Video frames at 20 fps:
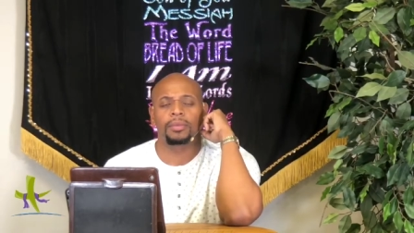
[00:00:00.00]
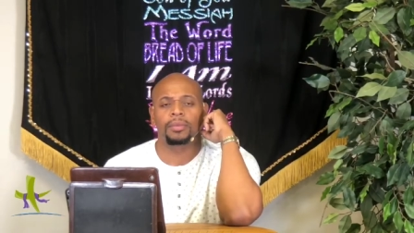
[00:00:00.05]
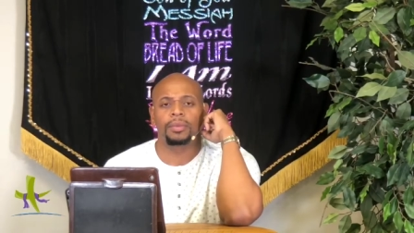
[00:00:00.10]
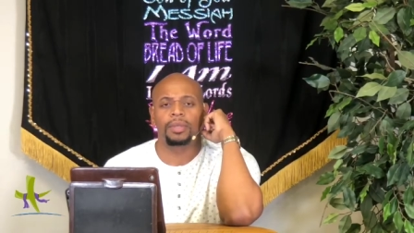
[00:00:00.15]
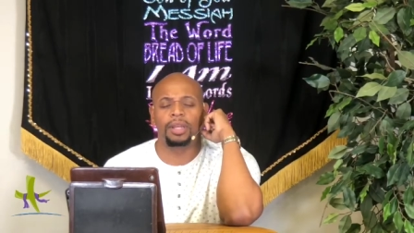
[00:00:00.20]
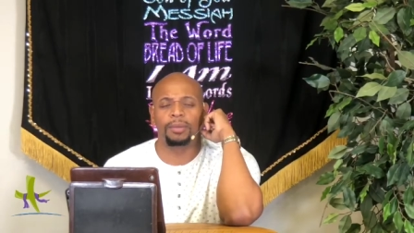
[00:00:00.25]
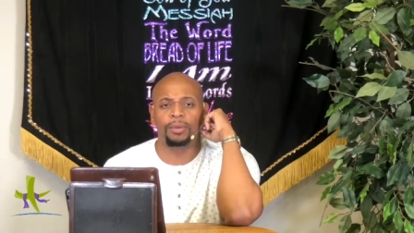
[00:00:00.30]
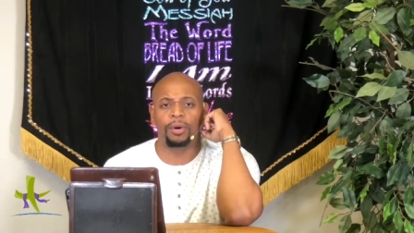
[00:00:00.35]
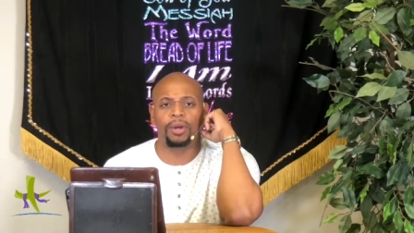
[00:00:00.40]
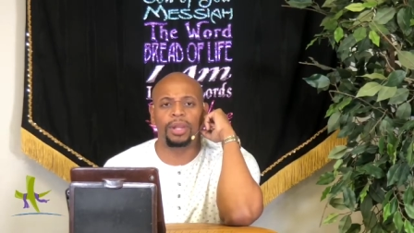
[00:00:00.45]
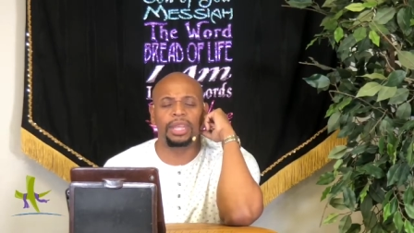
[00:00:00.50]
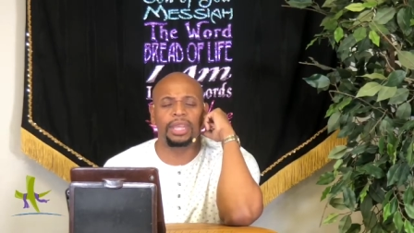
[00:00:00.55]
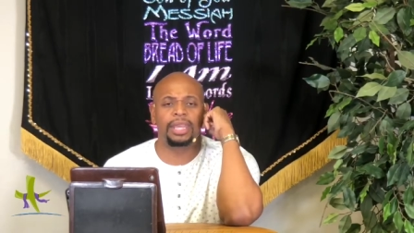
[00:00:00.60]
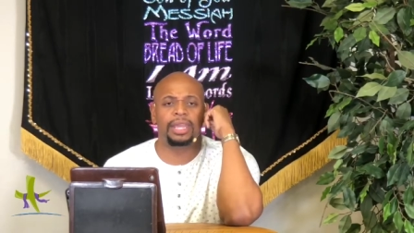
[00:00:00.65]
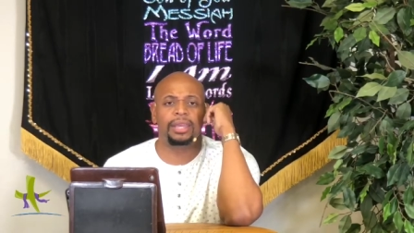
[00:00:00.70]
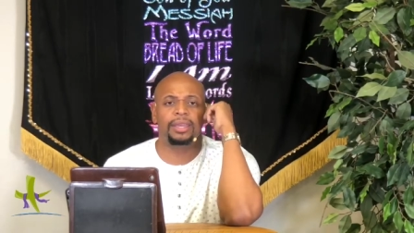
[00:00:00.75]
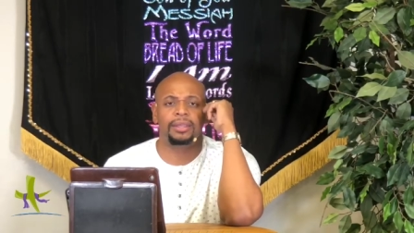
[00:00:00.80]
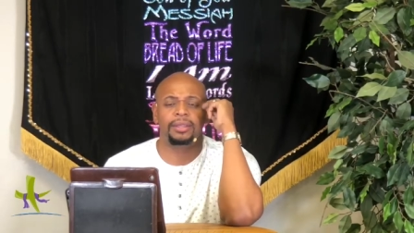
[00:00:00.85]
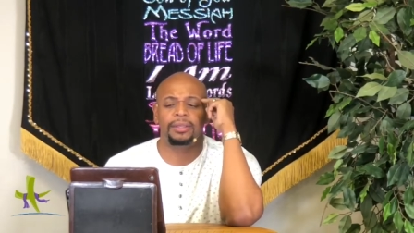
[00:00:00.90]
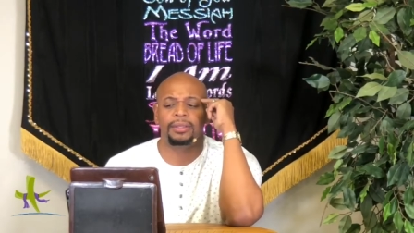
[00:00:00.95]
Come on here.
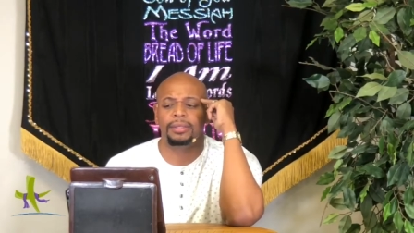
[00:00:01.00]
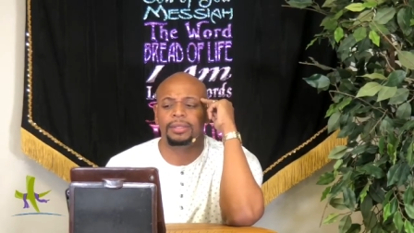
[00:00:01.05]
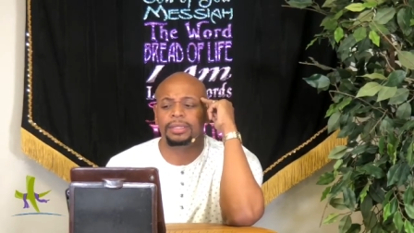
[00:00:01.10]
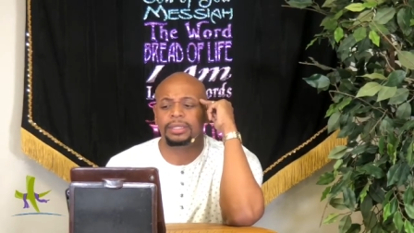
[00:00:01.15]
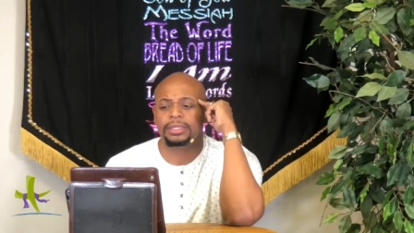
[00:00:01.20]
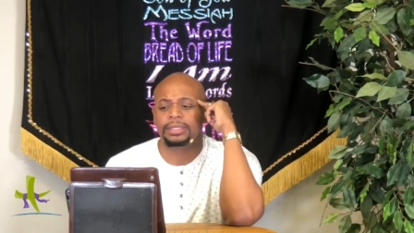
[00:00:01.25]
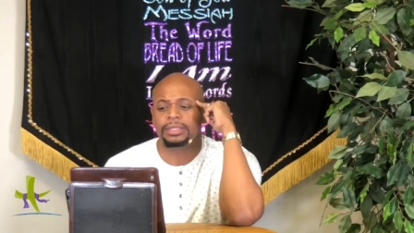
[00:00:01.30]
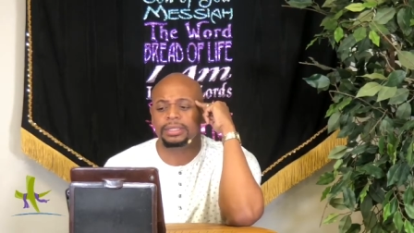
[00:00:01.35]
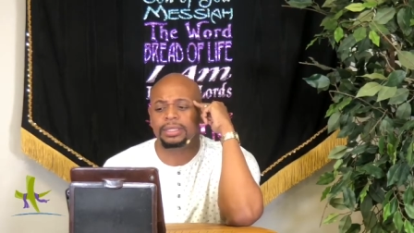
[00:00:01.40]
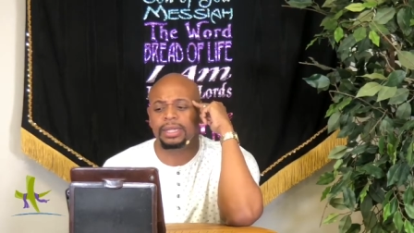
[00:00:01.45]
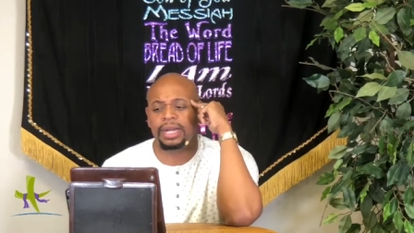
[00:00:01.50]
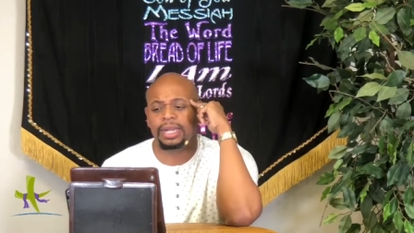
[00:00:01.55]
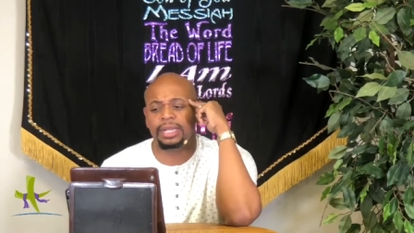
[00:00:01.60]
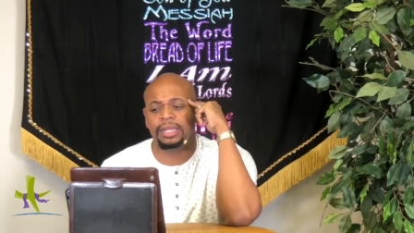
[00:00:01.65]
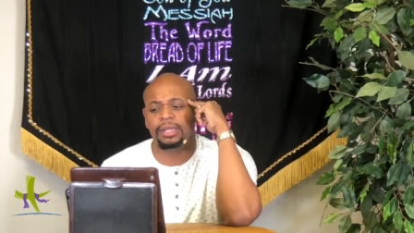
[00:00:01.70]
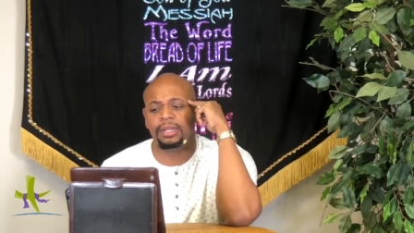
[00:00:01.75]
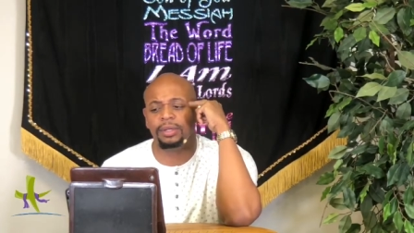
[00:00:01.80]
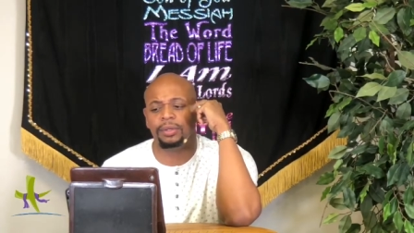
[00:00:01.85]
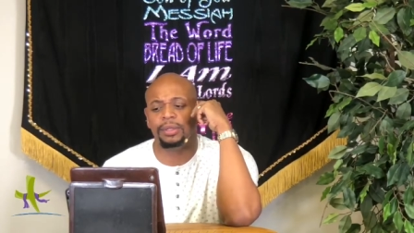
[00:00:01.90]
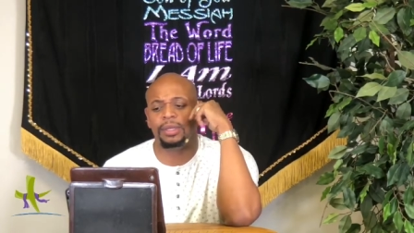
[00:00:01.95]

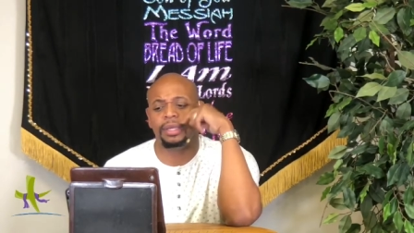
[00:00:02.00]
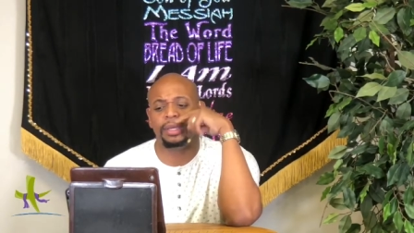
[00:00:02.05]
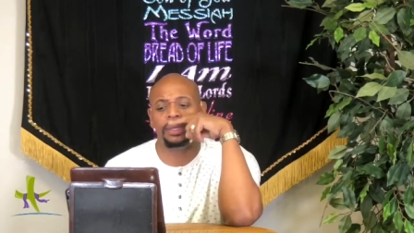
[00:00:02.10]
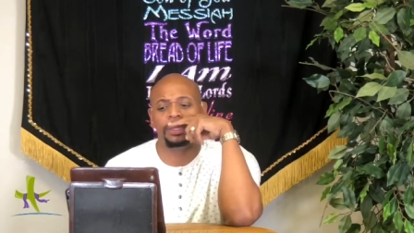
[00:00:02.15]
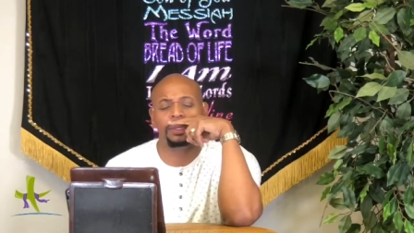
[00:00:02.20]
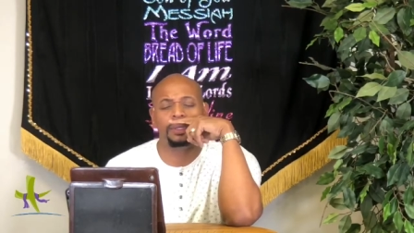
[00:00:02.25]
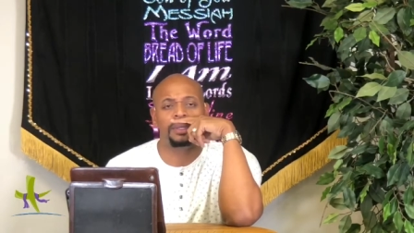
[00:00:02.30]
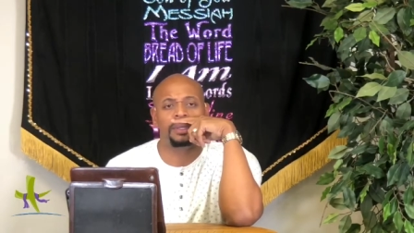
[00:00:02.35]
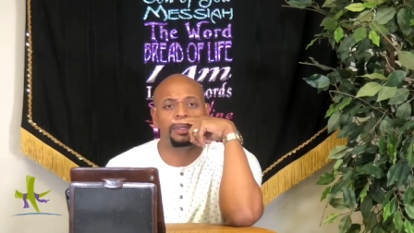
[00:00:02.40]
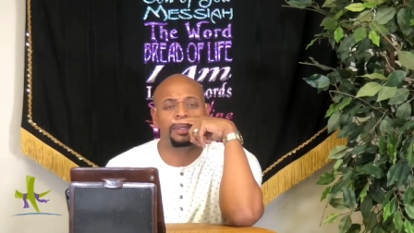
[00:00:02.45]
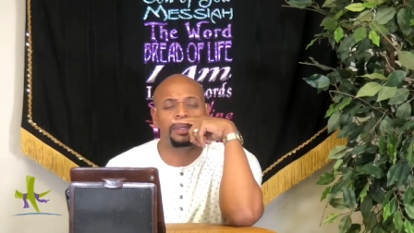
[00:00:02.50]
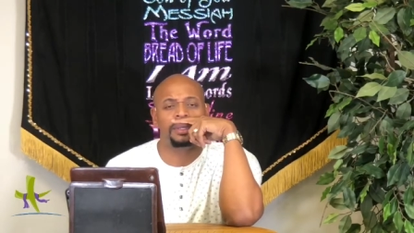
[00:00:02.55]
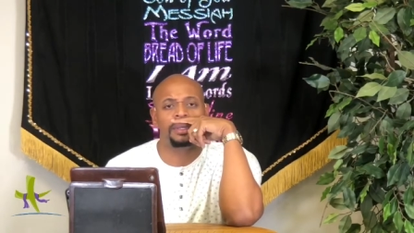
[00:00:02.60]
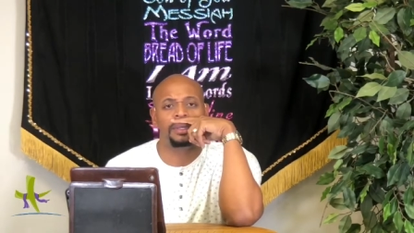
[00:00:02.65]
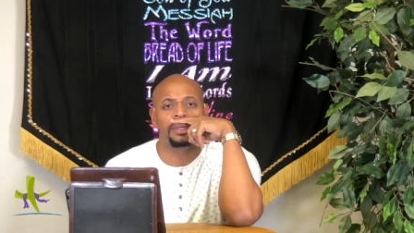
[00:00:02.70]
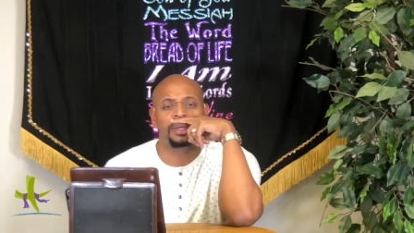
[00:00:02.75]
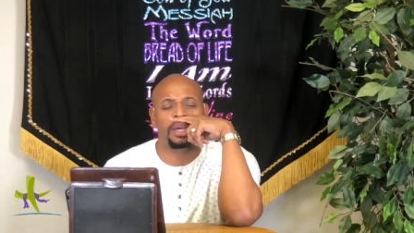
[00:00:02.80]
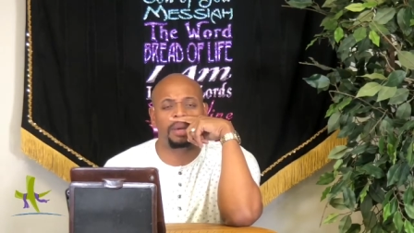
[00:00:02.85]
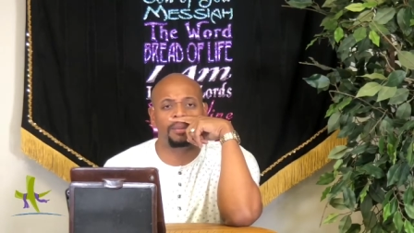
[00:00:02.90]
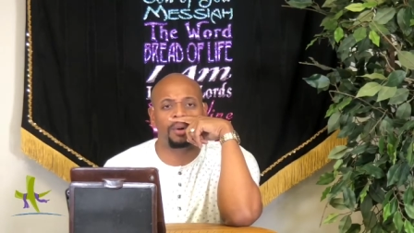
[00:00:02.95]
Hallelujah.
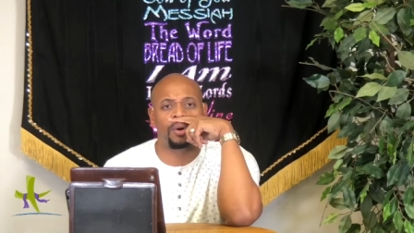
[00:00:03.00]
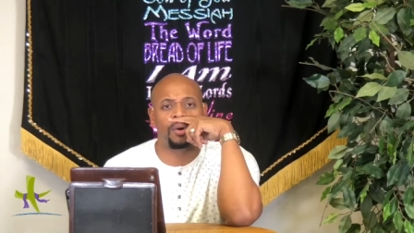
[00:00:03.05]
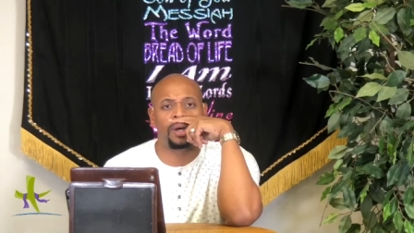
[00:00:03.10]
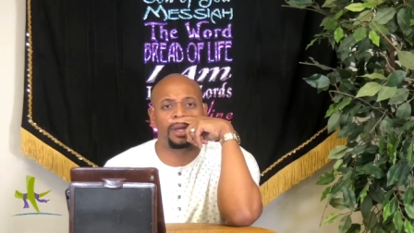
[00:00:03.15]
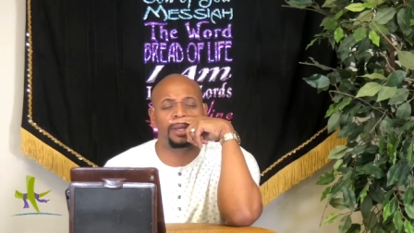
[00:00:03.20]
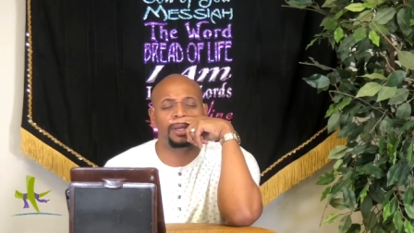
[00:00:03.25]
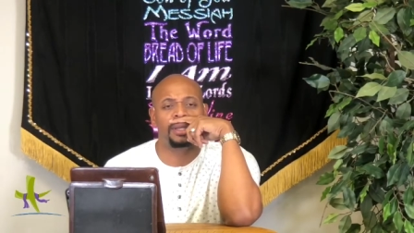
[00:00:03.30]
Come on.